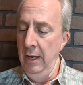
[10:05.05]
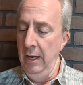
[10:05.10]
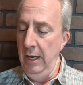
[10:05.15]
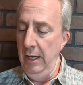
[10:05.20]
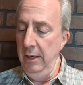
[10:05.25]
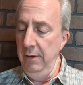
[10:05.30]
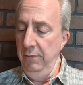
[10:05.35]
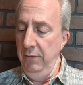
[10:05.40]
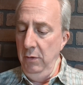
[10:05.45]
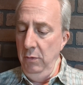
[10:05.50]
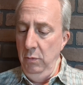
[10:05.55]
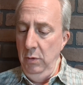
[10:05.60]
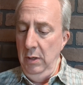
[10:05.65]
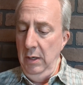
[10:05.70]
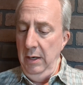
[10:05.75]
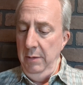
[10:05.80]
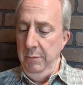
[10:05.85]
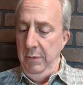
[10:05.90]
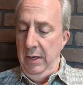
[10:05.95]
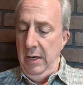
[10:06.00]
and if you would
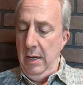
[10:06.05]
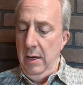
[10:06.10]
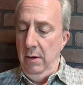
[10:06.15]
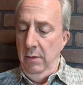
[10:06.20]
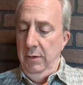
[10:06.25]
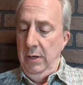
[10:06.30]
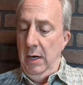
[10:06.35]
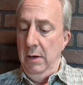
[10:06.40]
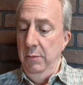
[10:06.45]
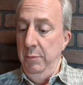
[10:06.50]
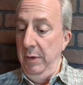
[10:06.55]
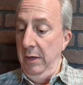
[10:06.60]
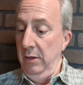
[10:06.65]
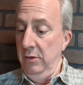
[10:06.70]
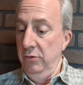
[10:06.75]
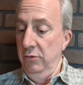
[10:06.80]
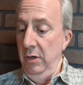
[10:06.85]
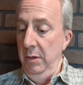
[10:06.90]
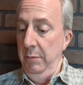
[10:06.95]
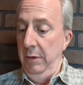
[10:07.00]
let me out, I would be
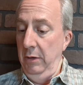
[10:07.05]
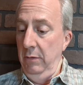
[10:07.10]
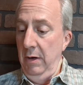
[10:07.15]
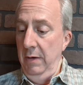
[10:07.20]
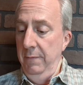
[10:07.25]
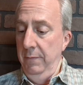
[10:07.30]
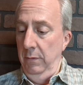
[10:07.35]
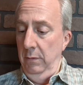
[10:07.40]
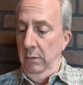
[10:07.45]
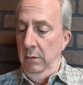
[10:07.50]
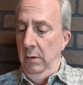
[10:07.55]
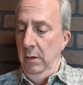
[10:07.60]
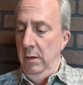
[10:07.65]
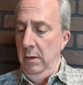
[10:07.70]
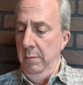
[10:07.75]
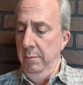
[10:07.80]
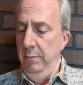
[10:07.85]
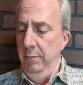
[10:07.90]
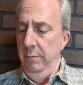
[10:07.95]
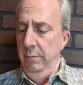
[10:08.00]
extremely grateful.
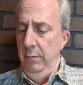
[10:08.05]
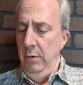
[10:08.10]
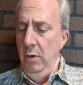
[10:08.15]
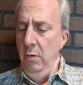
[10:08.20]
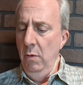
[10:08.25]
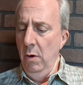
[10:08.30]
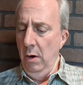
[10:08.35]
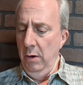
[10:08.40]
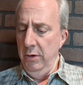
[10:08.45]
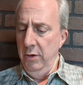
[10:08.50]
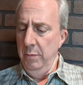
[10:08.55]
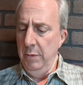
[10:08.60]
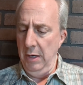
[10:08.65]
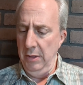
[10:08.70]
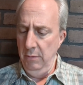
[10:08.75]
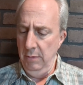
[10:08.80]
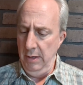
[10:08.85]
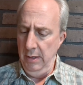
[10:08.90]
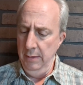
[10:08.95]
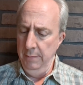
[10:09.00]
Um, who are you, by
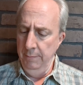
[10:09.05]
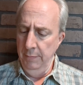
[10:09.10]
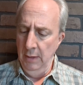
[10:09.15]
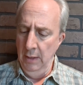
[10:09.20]
the way?